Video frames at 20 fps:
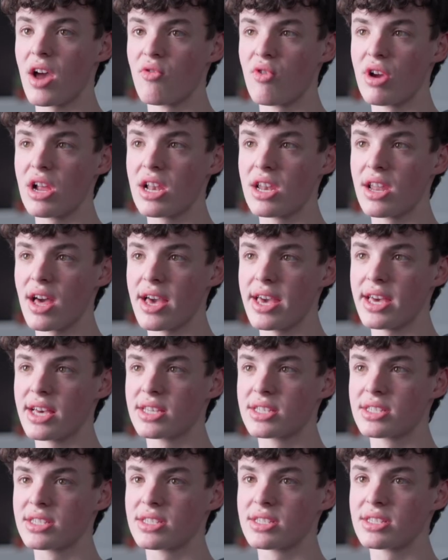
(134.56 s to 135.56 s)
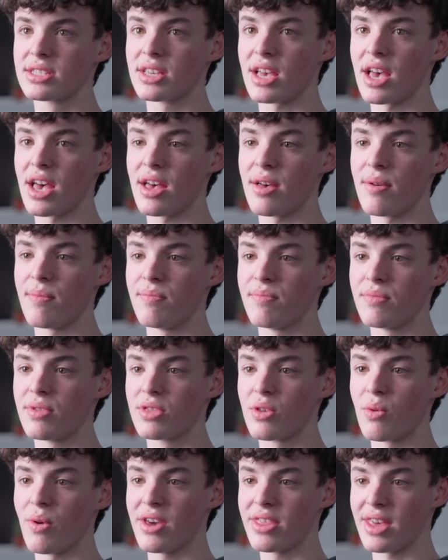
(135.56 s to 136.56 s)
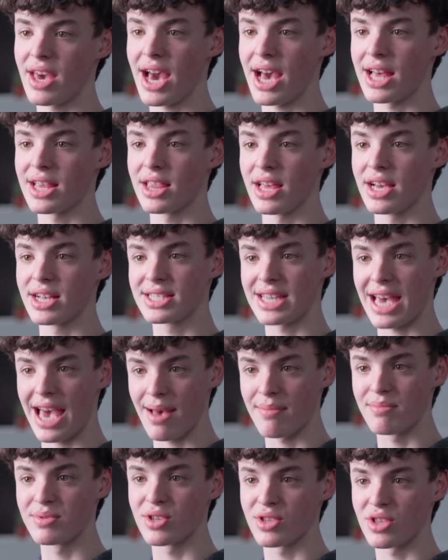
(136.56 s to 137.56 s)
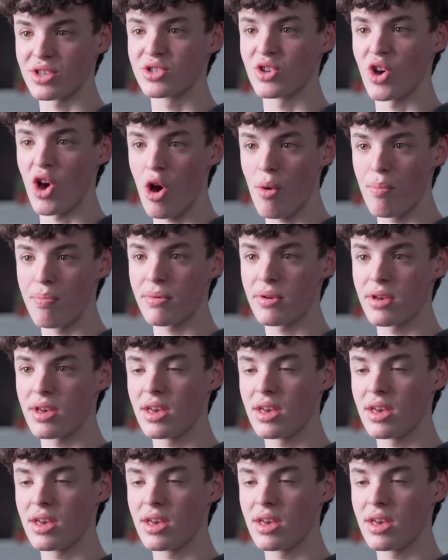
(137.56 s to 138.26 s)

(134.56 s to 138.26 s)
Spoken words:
really liked the way they had like tabs at the top.